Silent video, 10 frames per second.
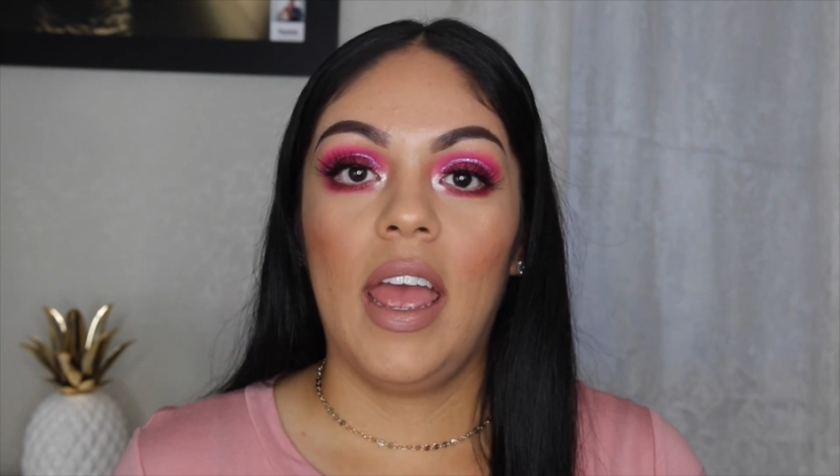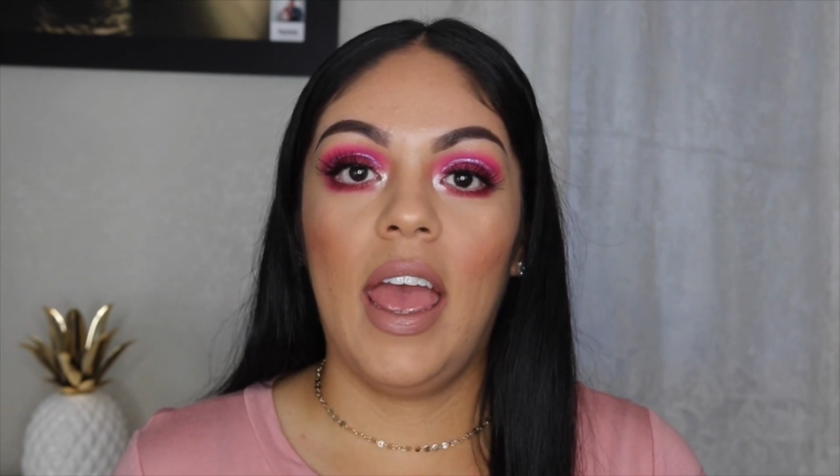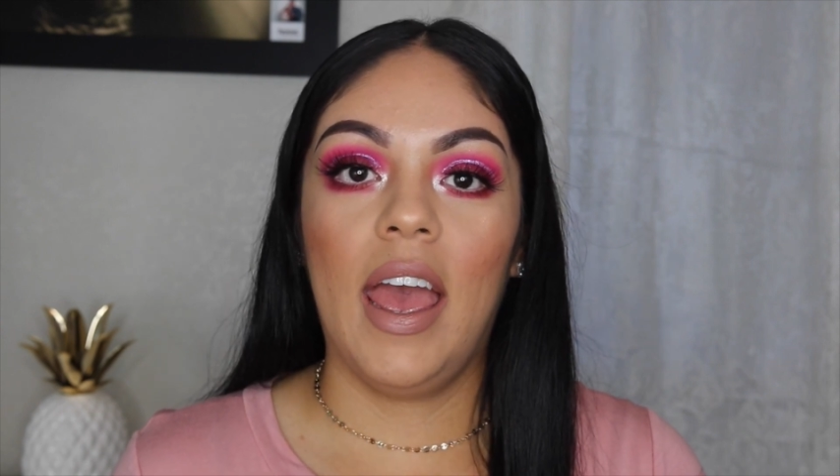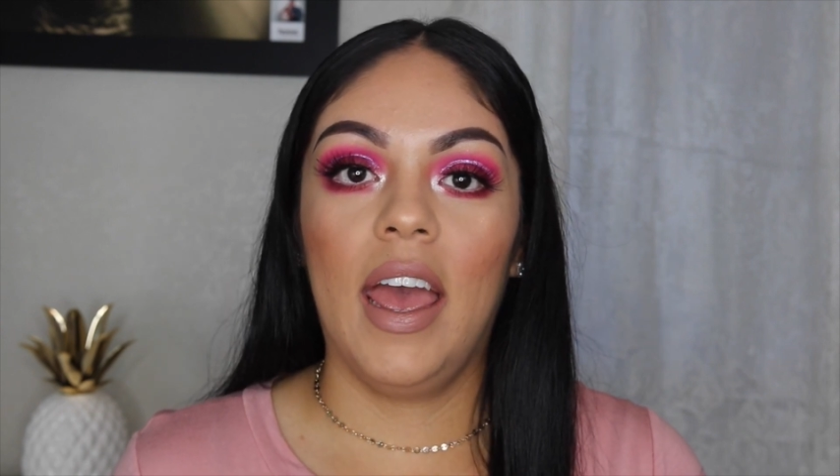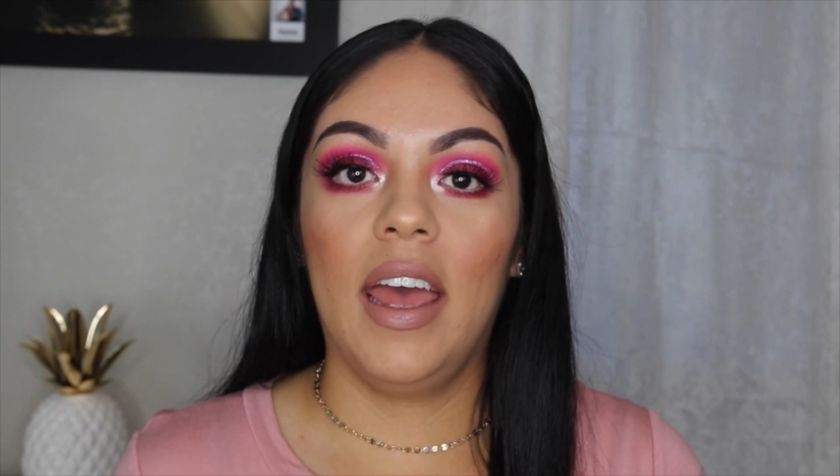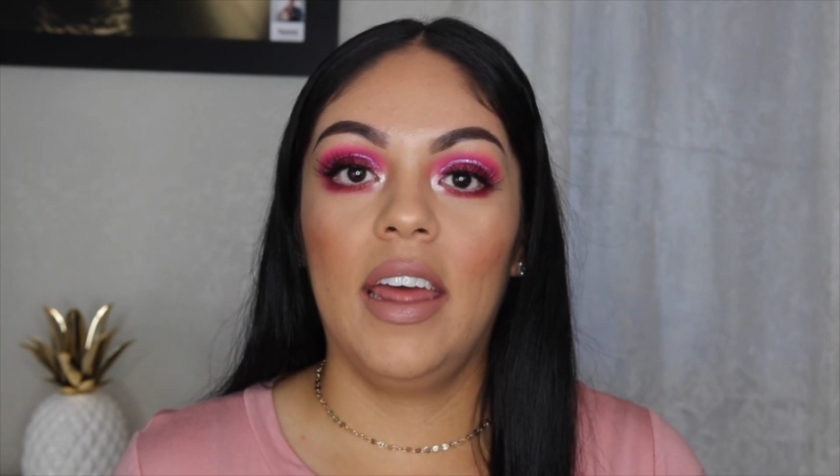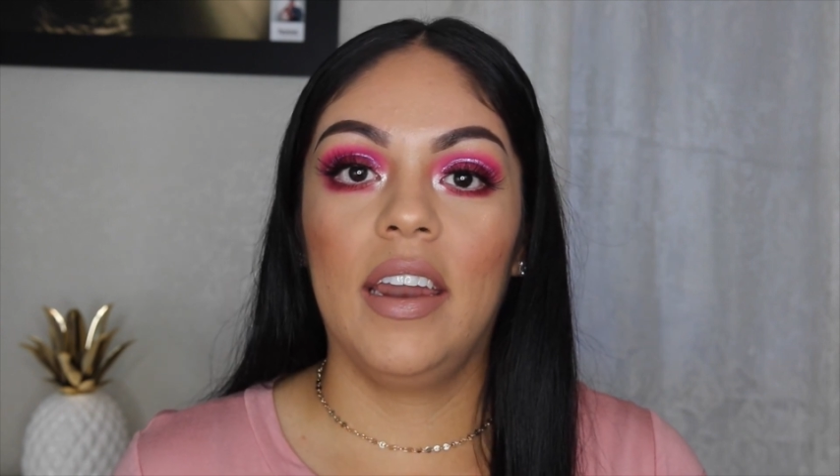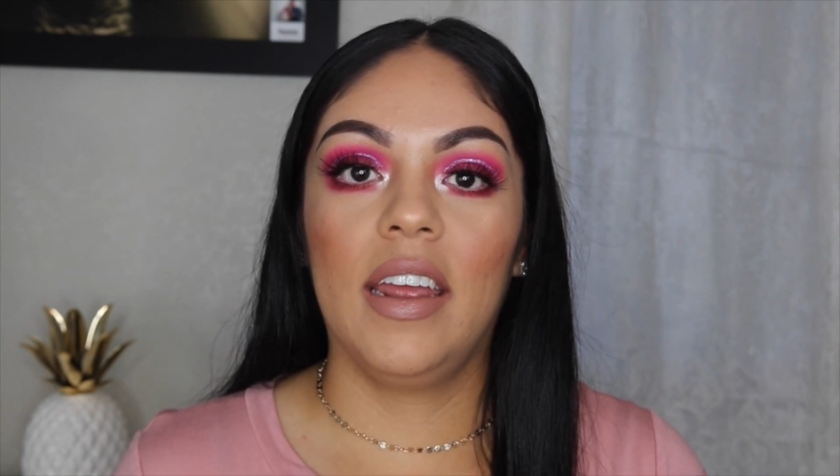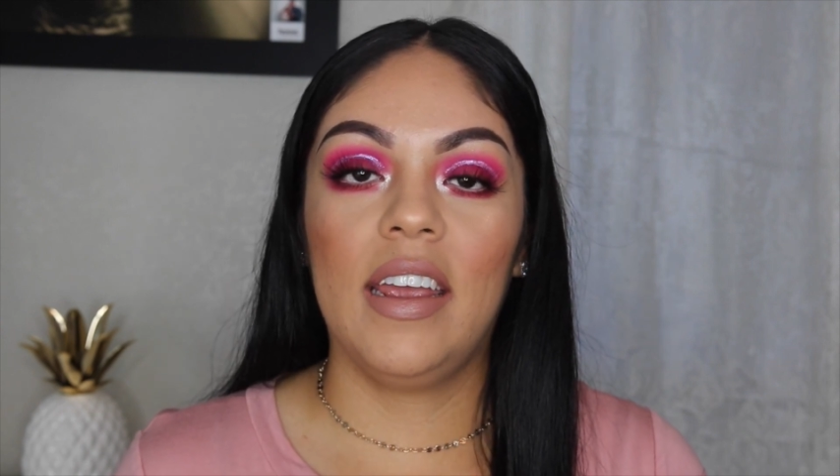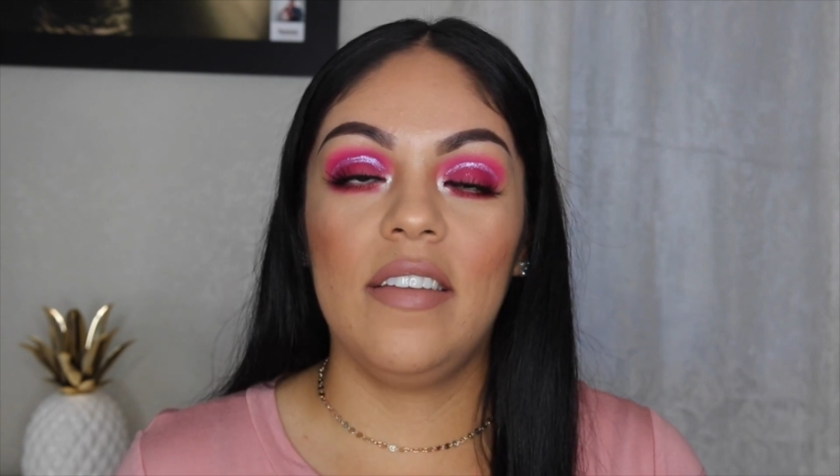
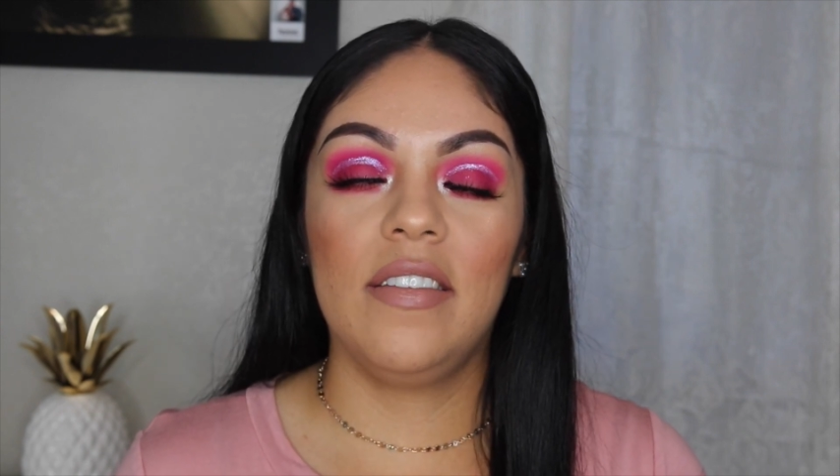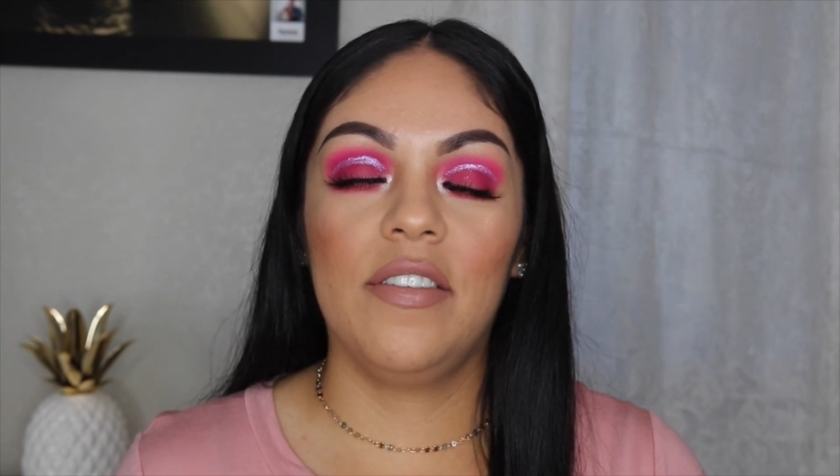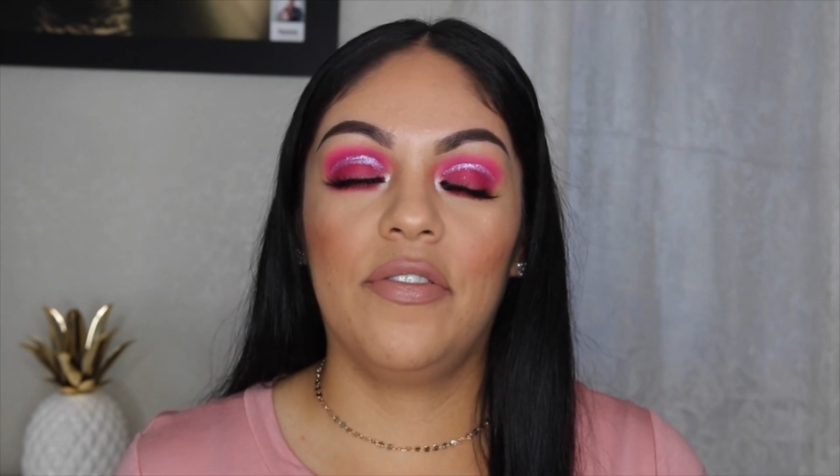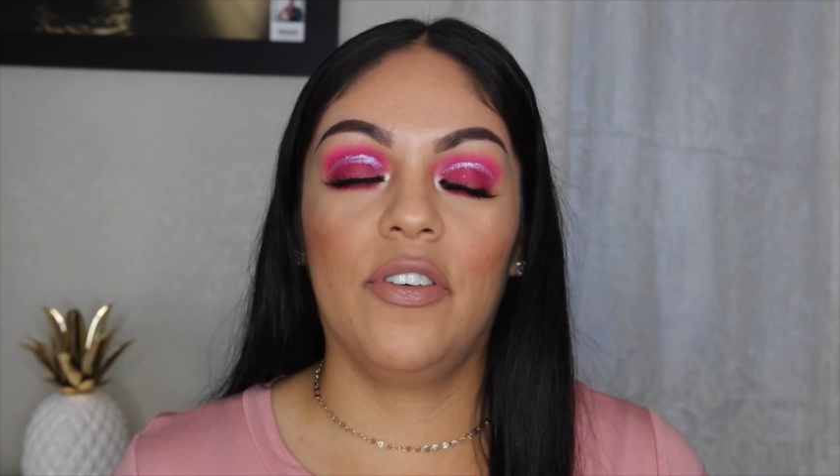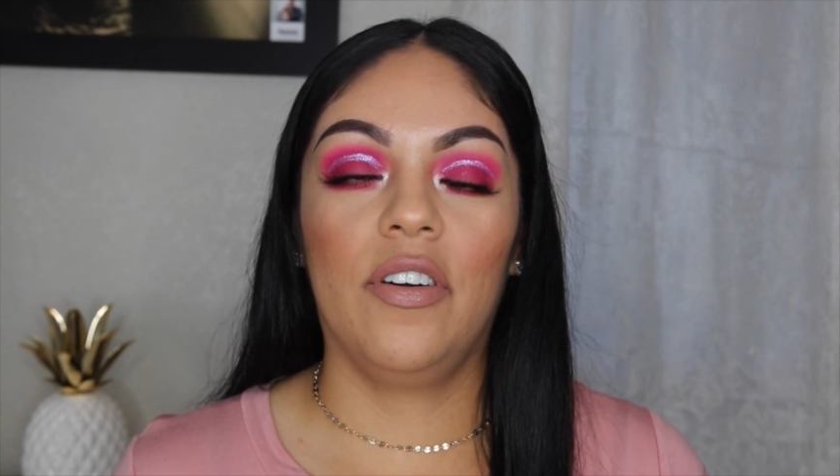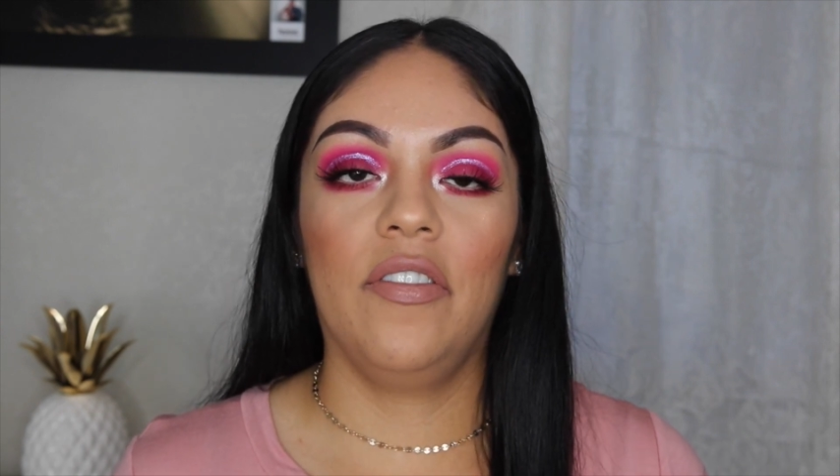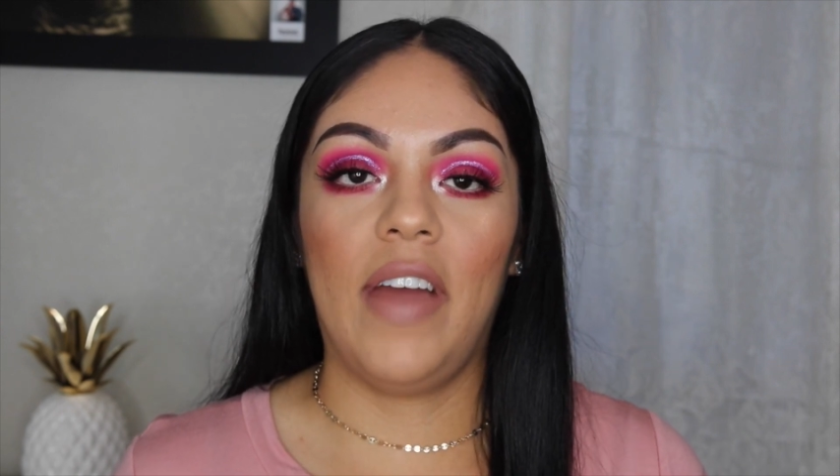and easy for